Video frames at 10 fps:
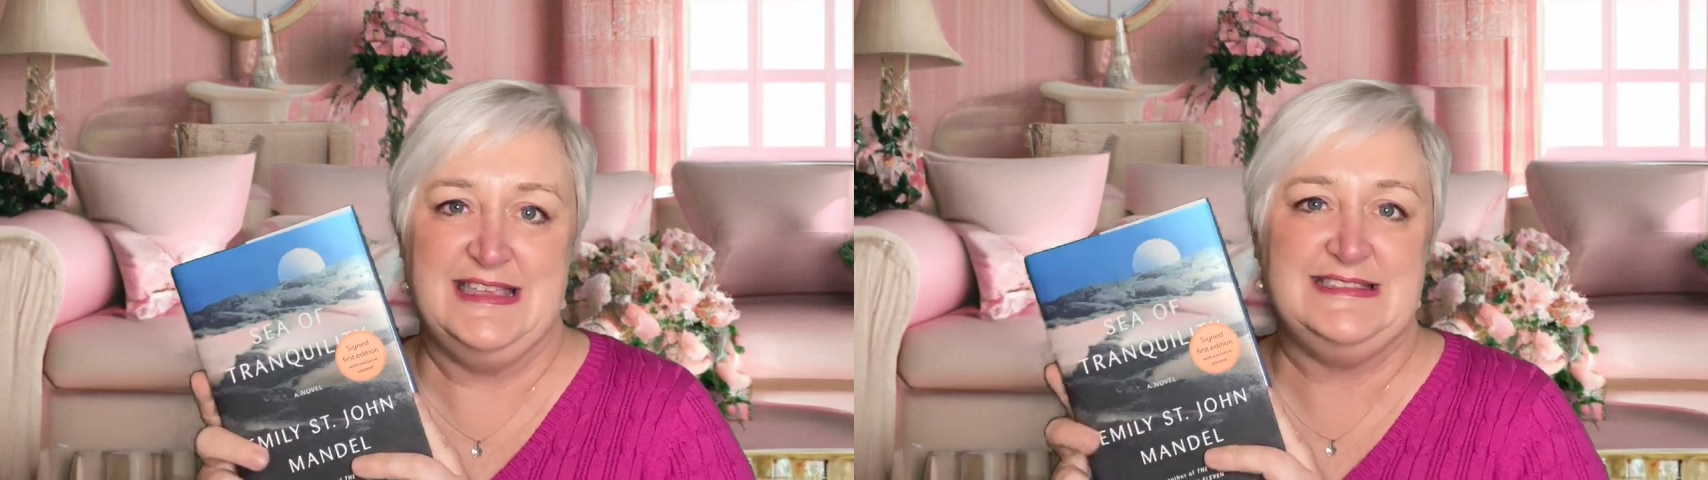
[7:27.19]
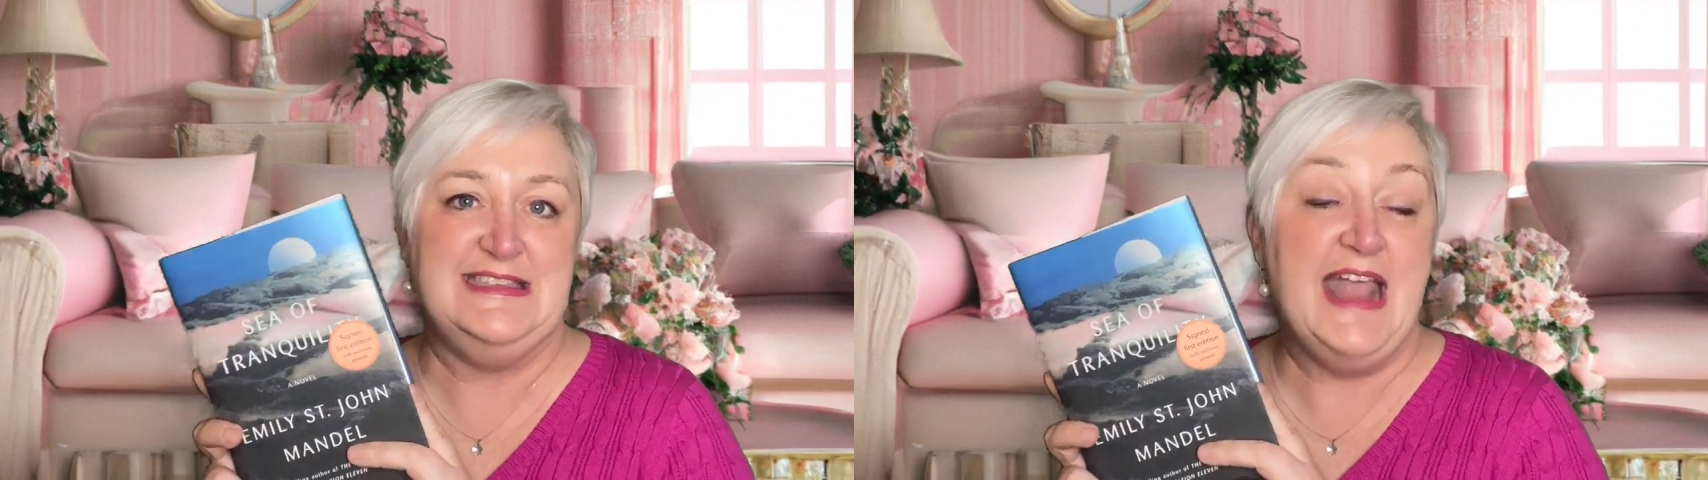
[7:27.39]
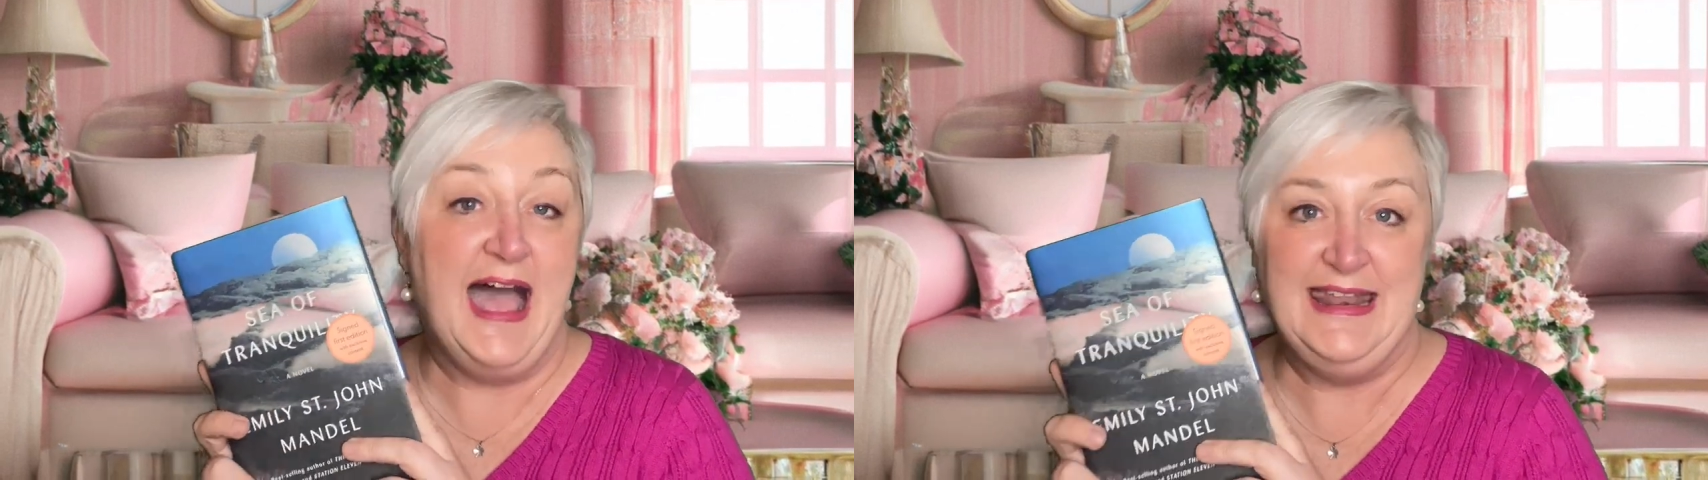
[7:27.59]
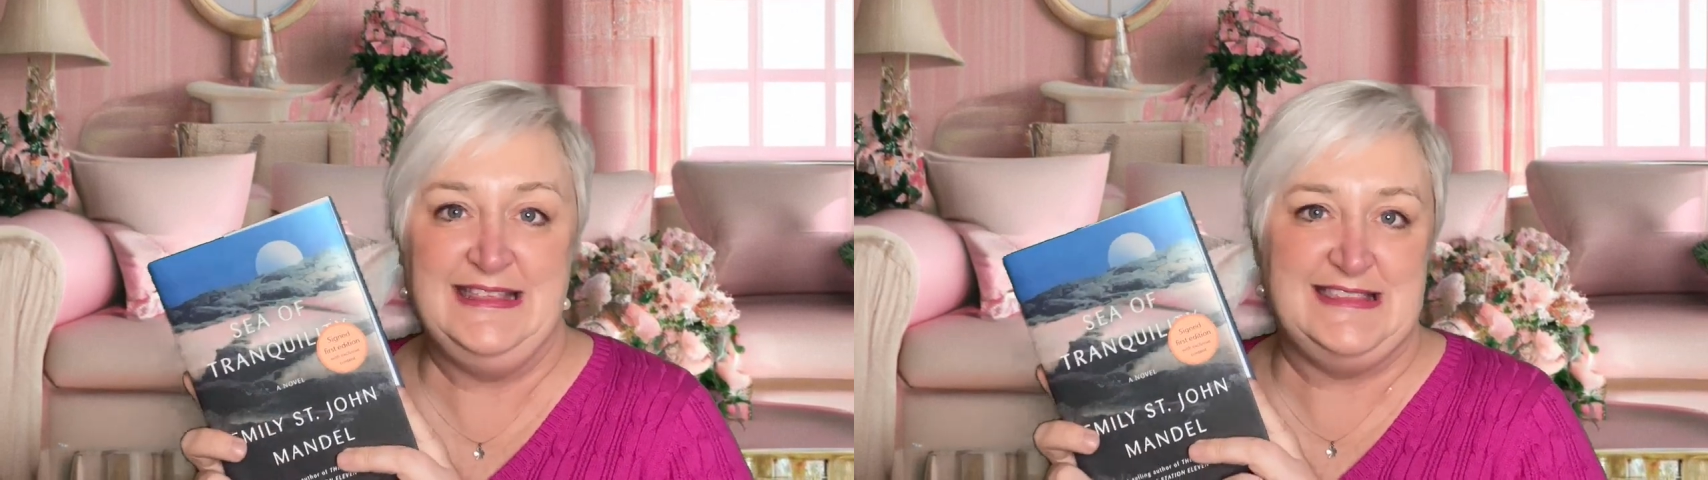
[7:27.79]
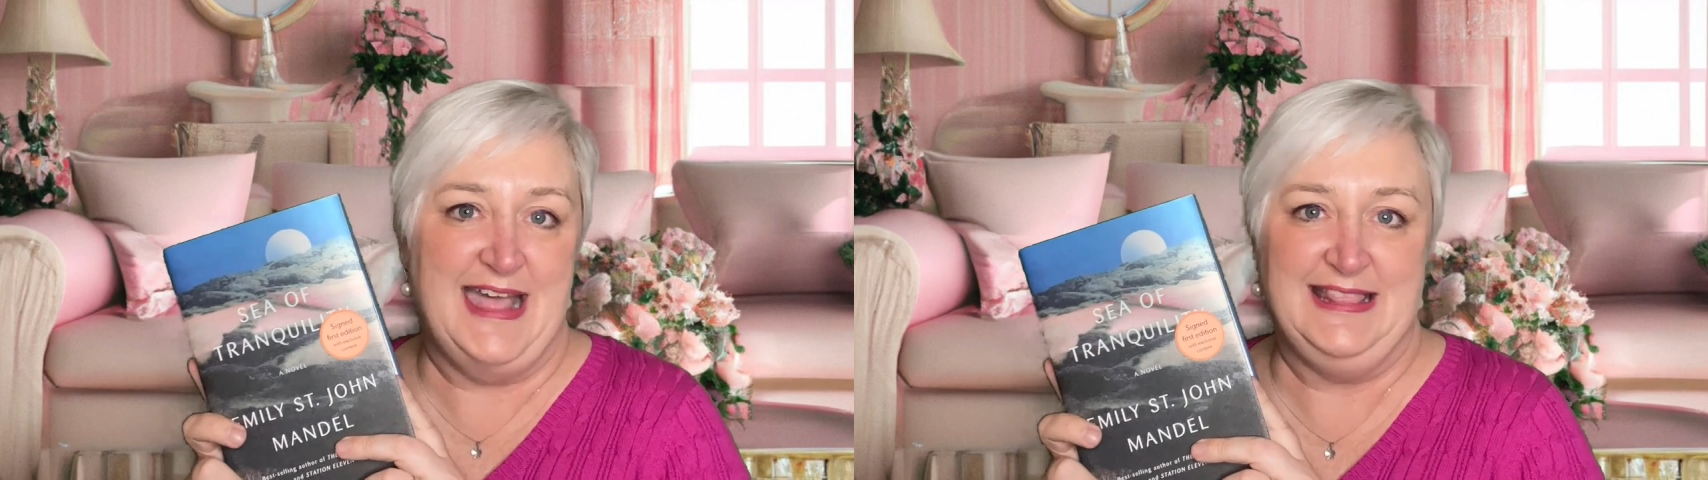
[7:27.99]
is not
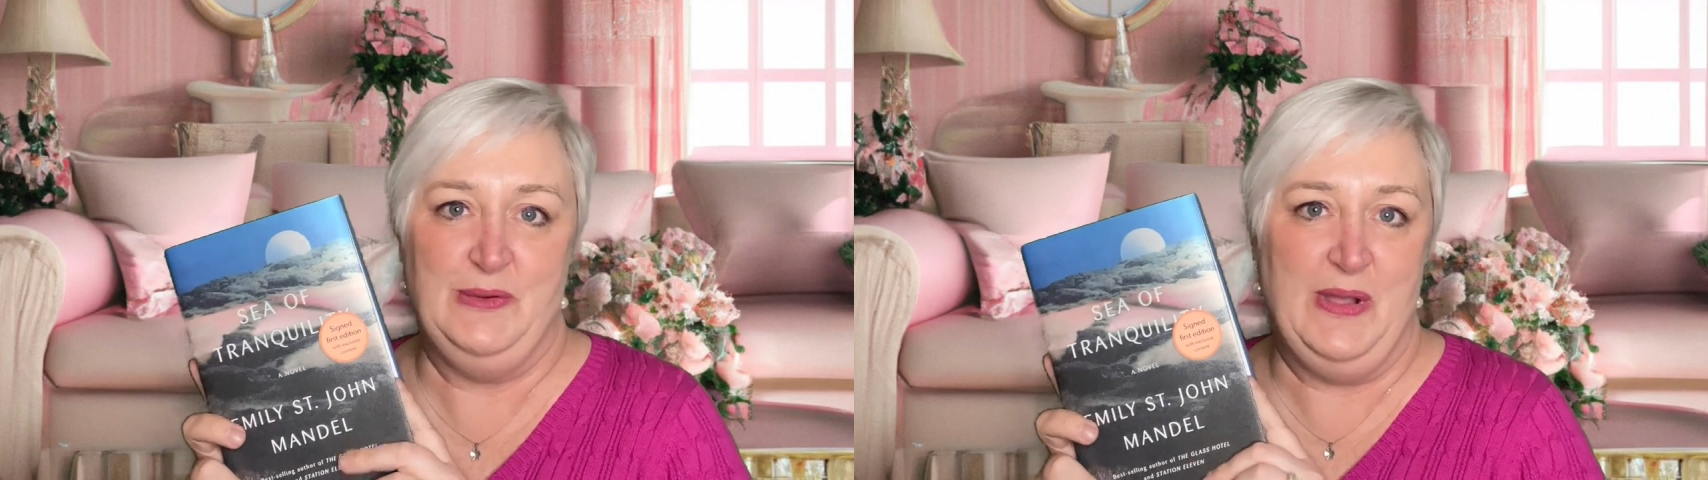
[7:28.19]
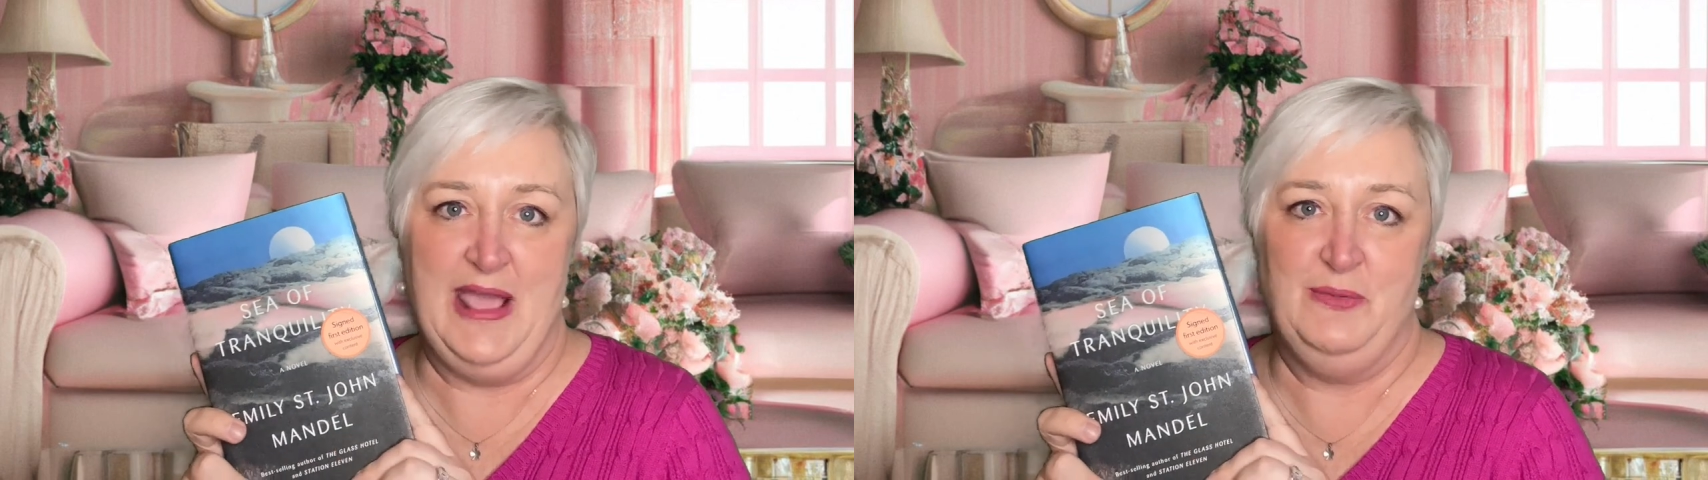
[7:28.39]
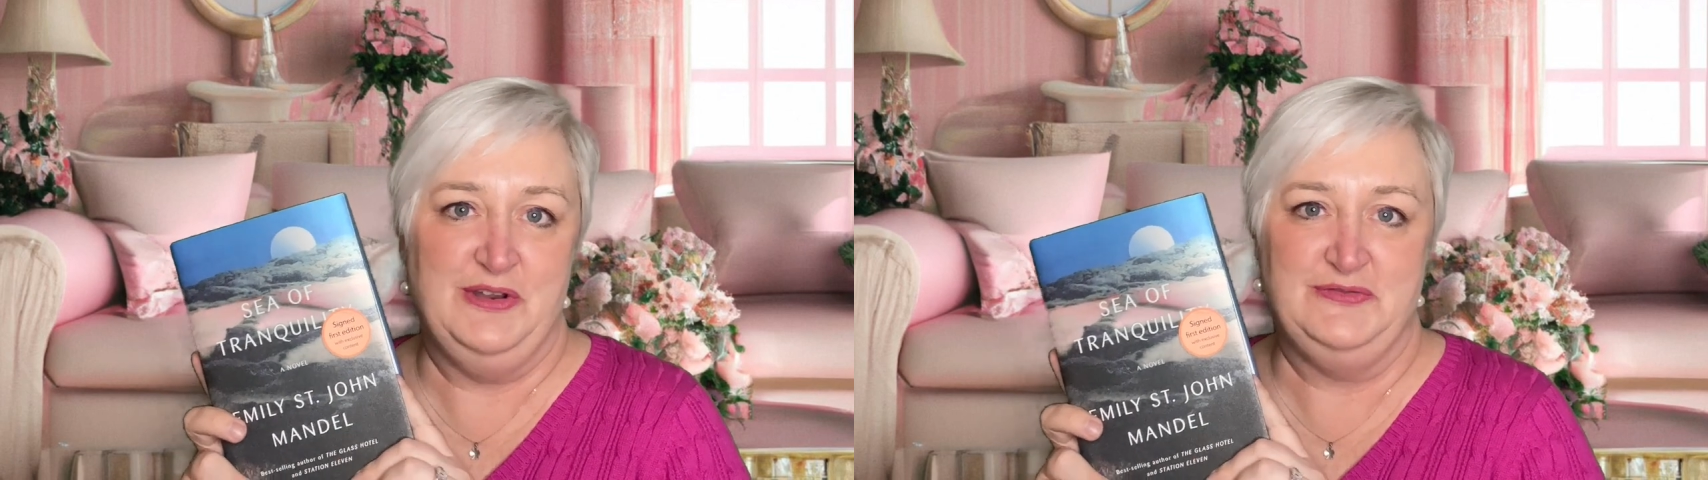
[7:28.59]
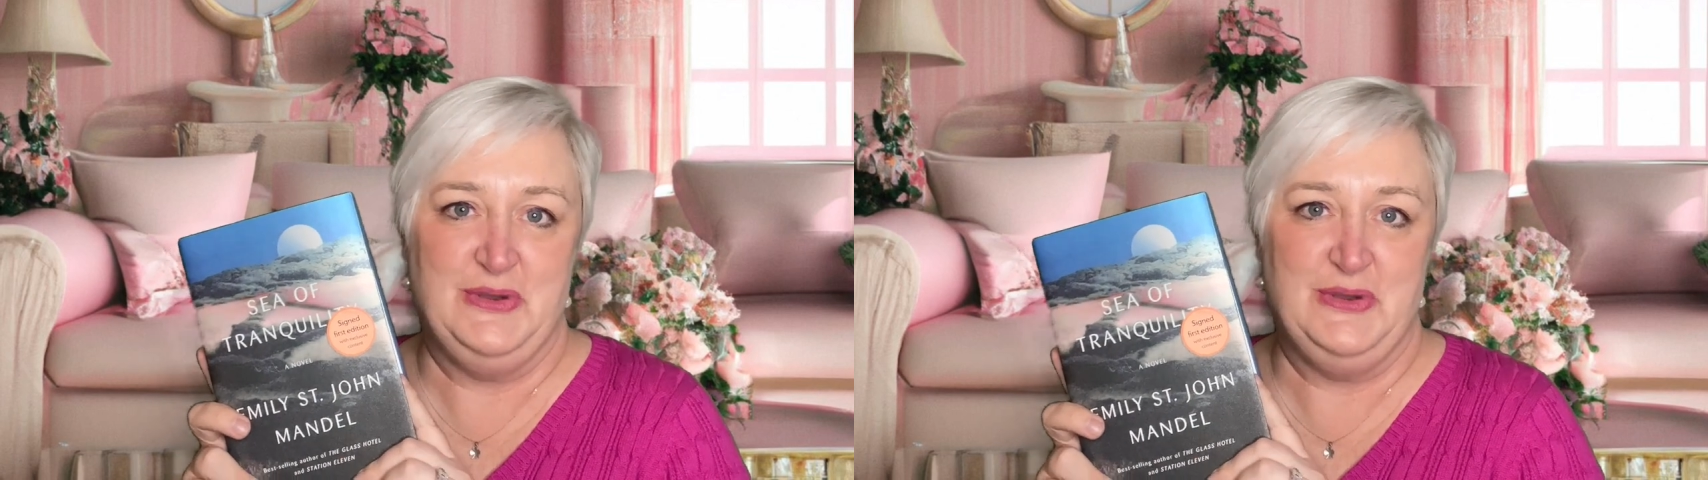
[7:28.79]
exactly what I would have